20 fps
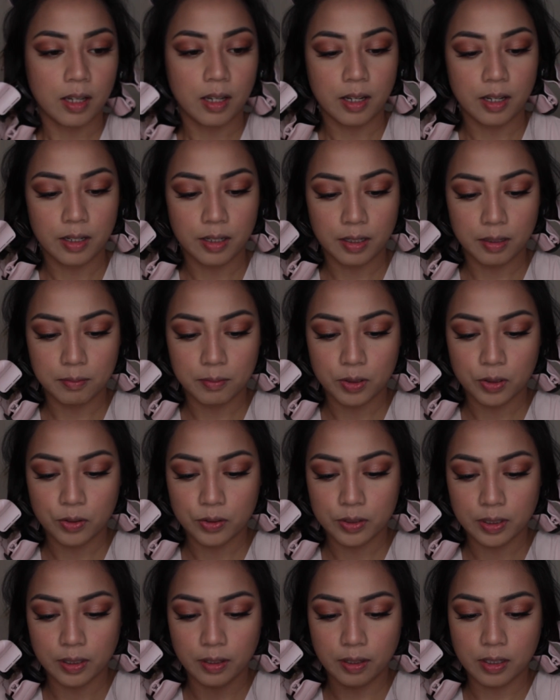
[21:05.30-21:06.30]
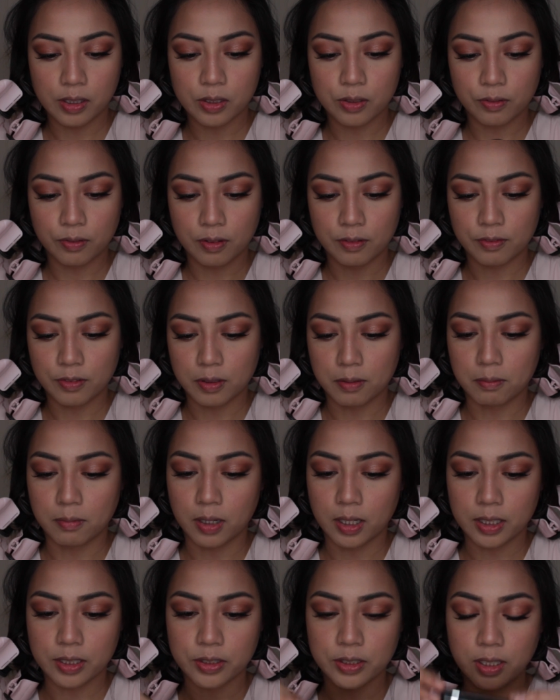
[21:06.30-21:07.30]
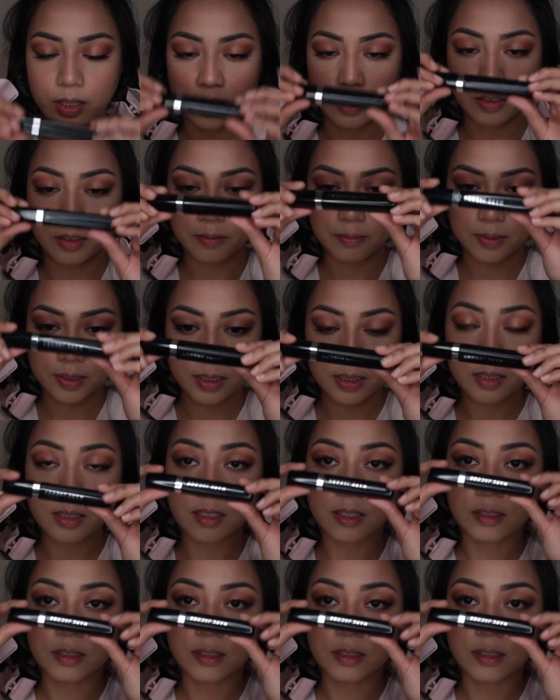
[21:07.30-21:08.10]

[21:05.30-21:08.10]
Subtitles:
I am using this one from Marc Jacobs.